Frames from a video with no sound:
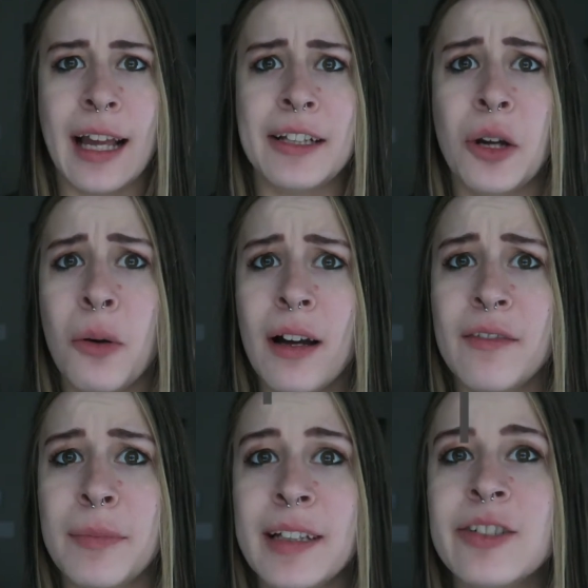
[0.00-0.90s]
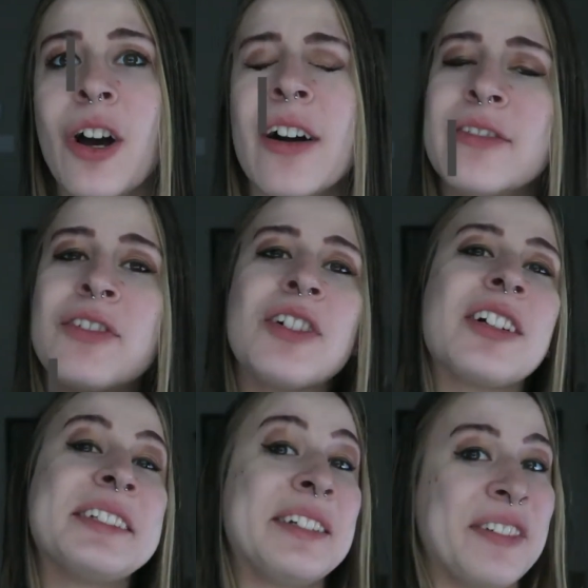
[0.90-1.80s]
I know I've been gone
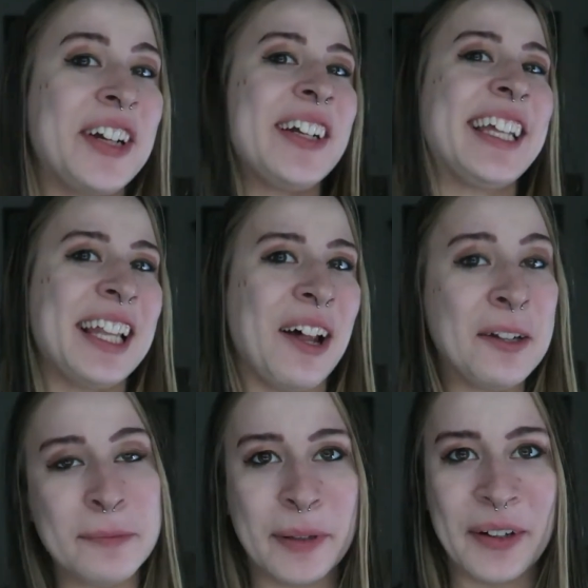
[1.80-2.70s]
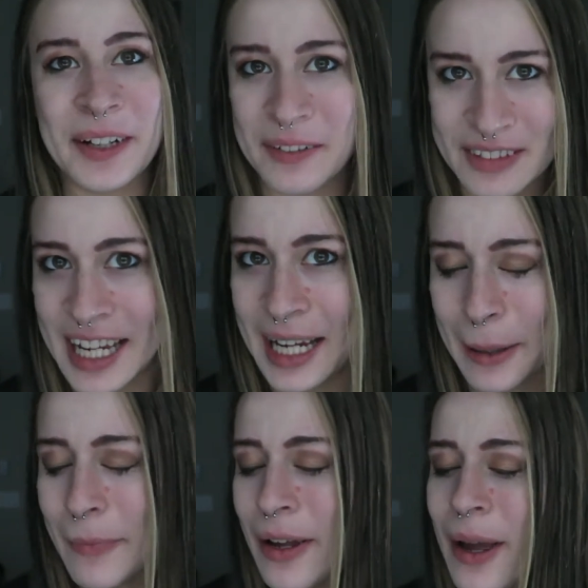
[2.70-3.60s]
for a severely long period of
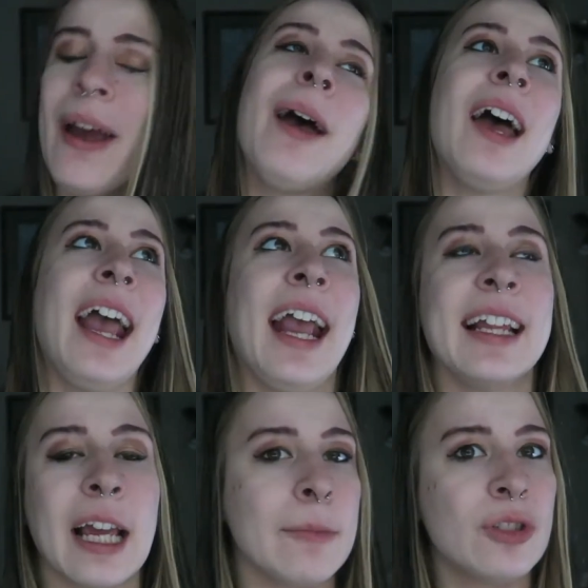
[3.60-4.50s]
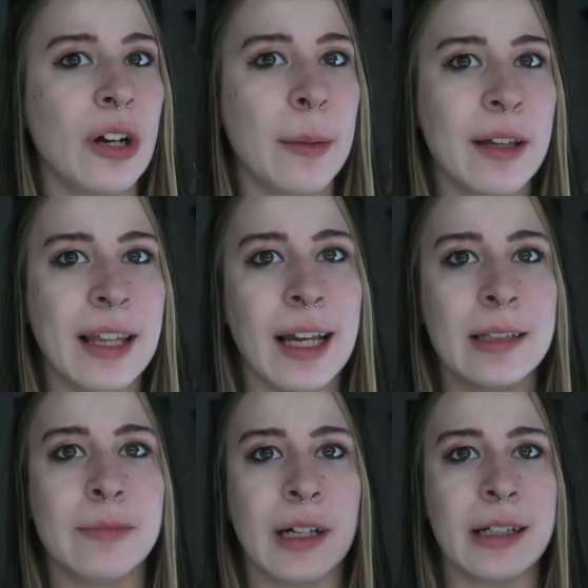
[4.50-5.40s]
time, and I'm sorry about
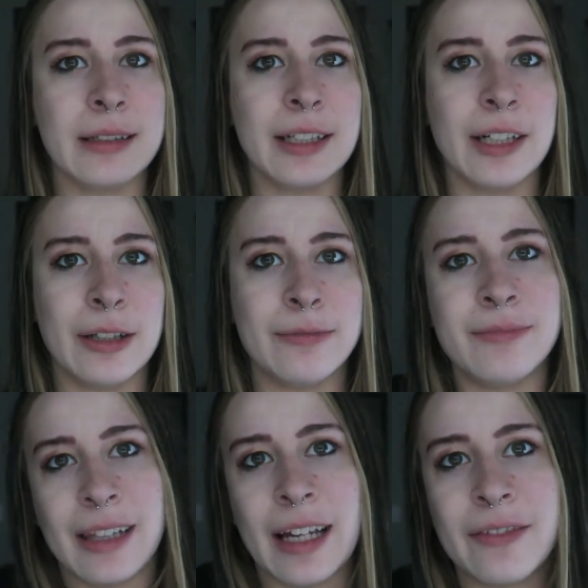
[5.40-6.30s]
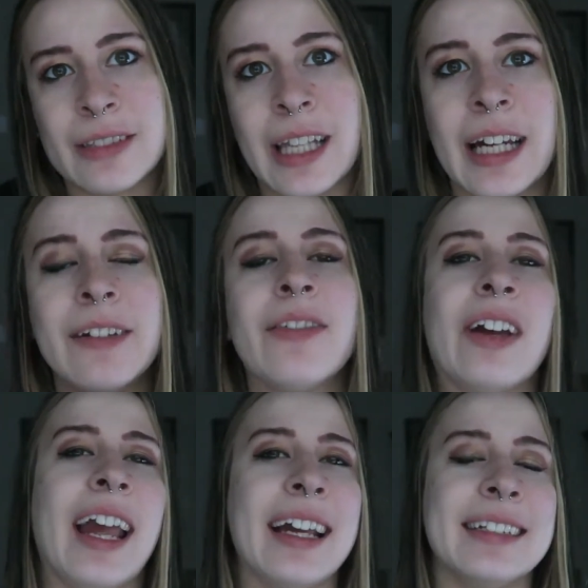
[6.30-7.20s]
that, but you know, life's life,
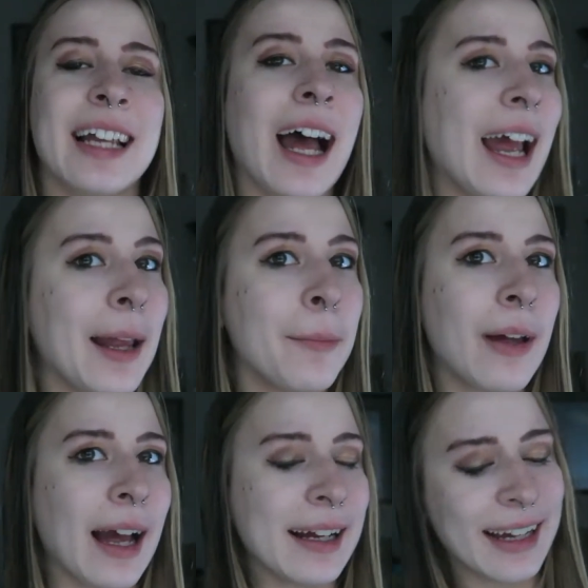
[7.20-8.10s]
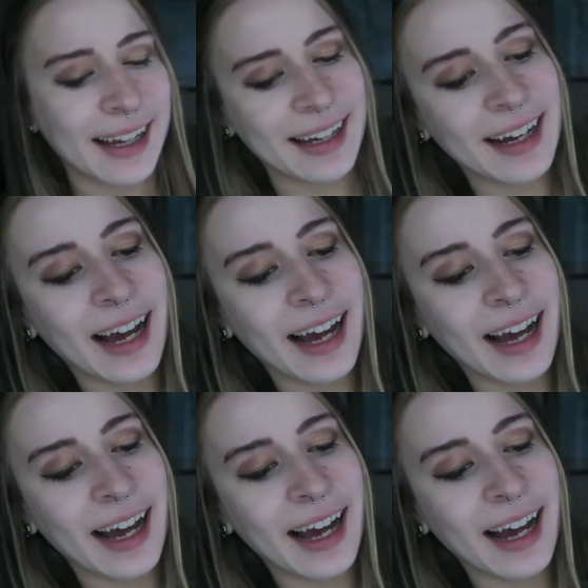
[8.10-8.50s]
and I am back.